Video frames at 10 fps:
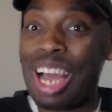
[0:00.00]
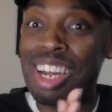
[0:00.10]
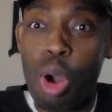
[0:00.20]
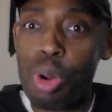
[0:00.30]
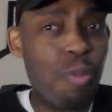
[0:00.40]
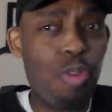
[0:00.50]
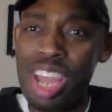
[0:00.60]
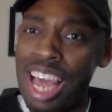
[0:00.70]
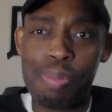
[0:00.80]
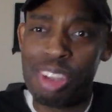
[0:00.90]
So I know the
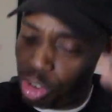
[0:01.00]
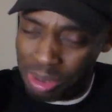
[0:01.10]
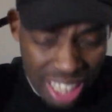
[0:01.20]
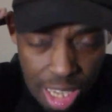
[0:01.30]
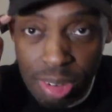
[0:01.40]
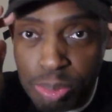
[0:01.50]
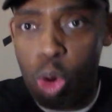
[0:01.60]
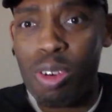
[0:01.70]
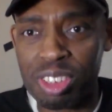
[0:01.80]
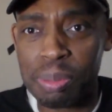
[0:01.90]
movie had to be
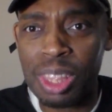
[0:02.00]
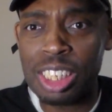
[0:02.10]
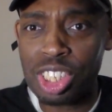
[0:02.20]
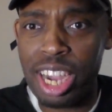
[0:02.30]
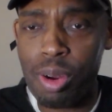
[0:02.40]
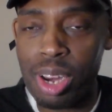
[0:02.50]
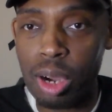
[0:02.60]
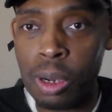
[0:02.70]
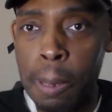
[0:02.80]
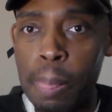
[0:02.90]
even more
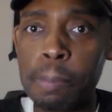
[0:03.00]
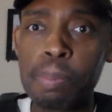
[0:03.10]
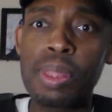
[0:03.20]
scary, yo.